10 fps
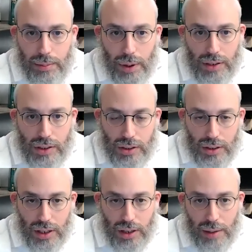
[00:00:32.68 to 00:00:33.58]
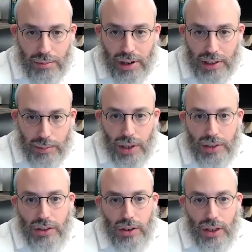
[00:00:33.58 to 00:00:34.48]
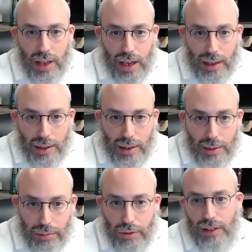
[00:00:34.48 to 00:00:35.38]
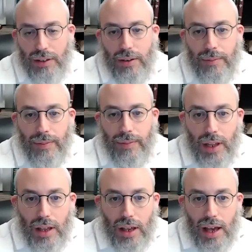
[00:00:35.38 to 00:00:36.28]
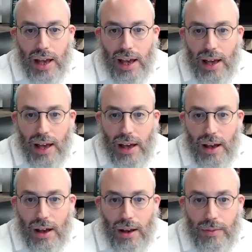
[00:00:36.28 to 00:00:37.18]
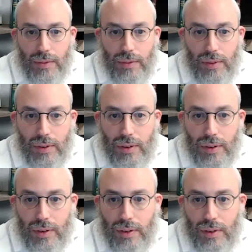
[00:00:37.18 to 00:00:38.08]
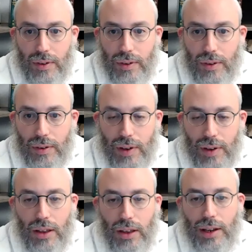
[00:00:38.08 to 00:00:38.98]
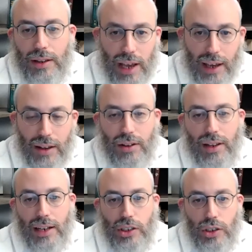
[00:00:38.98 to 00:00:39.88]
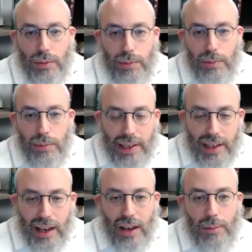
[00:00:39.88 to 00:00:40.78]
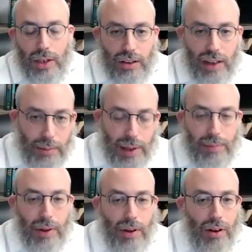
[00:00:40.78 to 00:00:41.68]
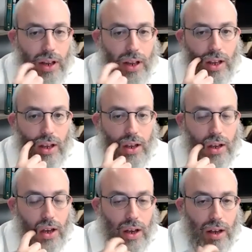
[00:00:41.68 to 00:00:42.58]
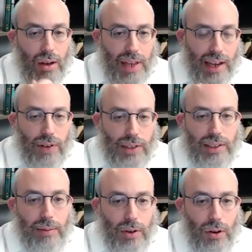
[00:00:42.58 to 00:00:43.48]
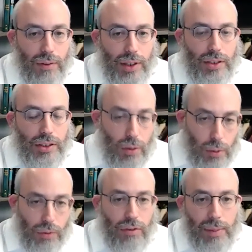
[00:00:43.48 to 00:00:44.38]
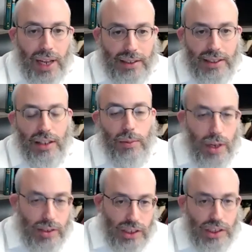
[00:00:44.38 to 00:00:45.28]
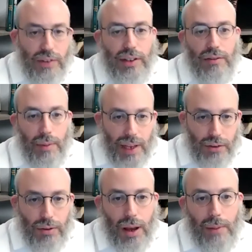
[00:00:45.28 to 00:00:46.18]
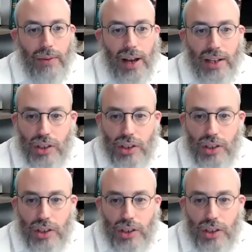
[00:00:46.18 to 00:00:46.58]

pus, uh, it brings a pasuk that proves it. Um, they only get killed, that the people um, that convinced them to go on Avodah were from that city, Moesa Shevet, from that tribe,